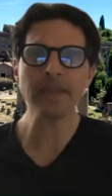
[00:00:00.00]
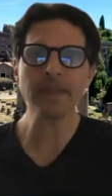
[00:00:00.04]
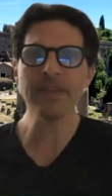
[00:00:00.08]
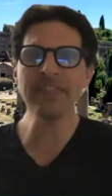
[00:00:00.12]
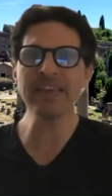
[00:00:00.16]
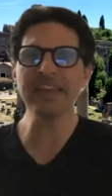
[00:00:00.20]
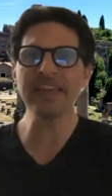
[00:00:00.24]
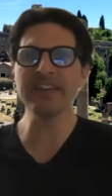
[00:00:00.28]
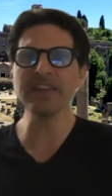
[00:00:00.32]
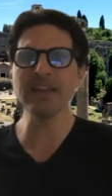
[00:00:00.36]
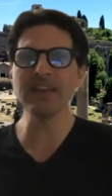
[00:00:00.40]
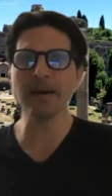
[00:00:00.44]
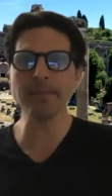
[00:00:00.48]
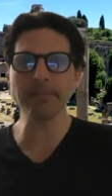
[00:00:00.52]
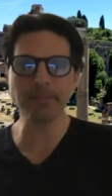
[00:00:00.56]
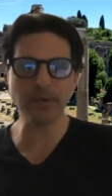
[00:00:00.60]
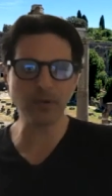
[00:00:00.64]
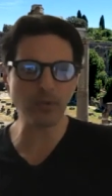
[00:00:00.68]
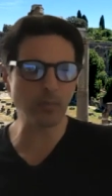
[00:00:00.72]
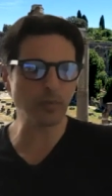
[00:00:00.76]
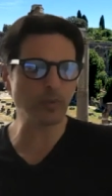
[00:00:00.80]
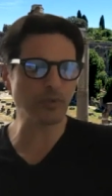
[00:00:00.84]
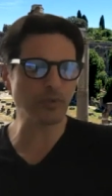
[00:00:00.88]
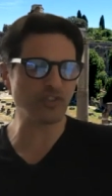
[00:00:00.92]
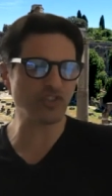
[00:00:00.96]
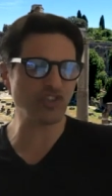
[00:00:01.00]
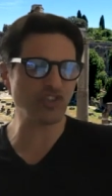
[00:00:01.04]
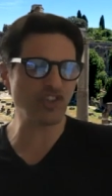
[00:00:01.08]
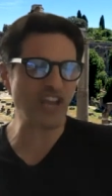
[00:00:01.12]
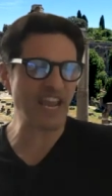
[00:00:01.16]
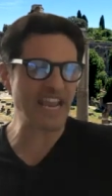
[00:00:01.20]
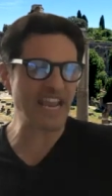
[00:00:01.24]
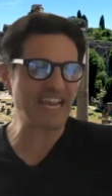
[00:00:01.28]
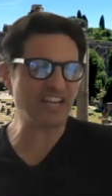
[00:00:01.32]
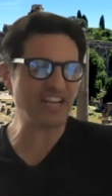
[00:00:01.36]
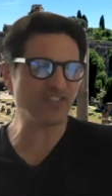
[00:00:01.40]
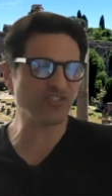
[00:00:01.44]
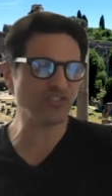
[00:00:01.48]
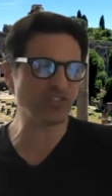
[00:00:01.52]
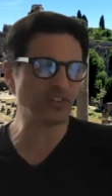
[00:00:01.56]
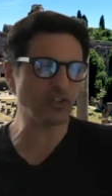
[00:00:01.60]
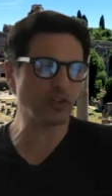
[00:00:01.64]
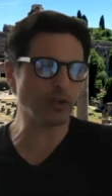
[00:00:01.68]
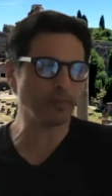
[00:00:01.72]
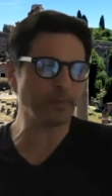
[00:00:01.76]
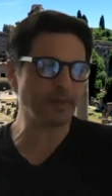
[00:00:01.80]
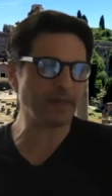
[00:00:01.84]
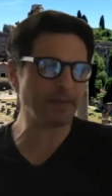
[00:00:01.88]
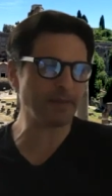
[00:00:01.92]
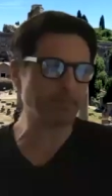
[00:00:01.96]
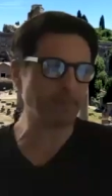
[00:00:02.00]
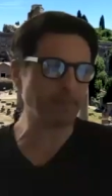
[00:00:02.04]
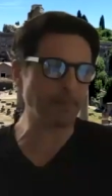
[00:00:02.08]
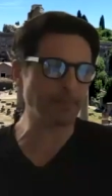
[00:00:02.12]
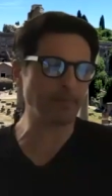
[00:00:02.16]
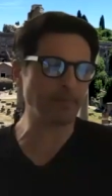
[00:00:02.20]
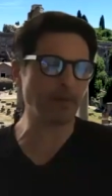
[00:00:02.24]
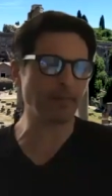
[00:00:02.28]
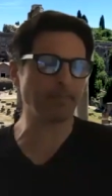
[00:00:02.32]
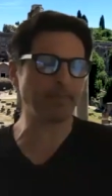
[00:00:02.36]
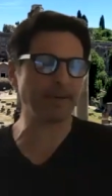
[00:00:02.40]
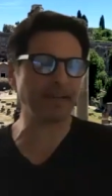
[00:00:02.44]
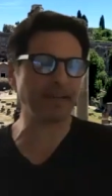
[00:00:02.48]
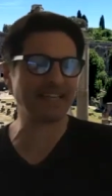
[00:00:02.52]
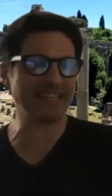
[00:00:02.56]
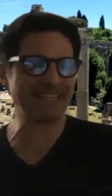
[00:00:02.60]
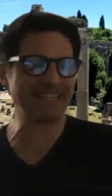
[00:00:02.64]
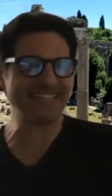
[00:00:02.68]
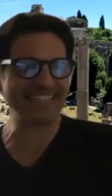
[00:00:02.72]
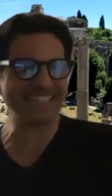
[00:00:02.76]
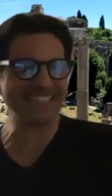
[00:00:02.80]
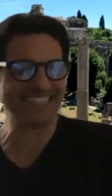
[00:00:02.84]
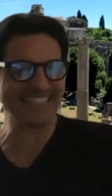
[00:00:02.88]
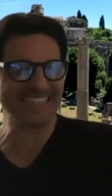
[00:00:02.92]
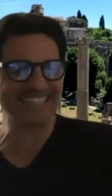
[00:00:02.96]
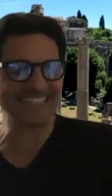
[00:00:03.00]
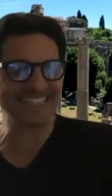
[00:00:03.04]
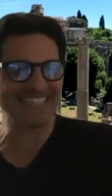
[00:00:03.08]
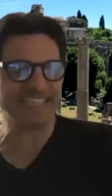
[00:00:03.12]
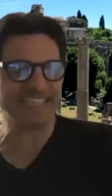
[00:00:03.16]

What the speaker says: And that number will change a little bit, bumped up by Caligula,